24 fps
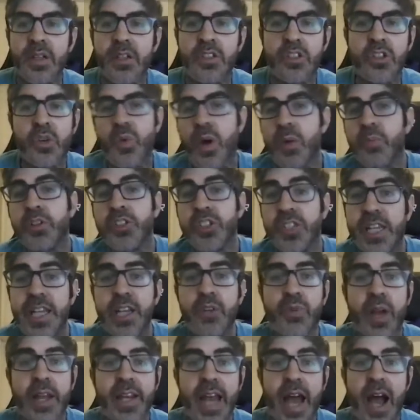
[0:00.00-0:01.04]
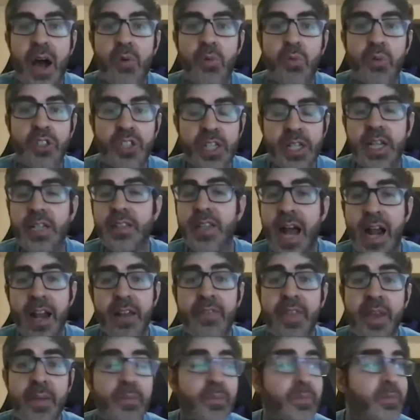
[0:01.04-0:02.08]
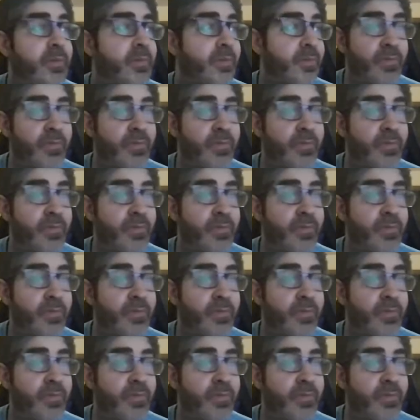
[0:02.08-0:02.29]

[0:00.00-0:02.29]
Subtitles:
So what we're seeing right now, we're seeing a lot of them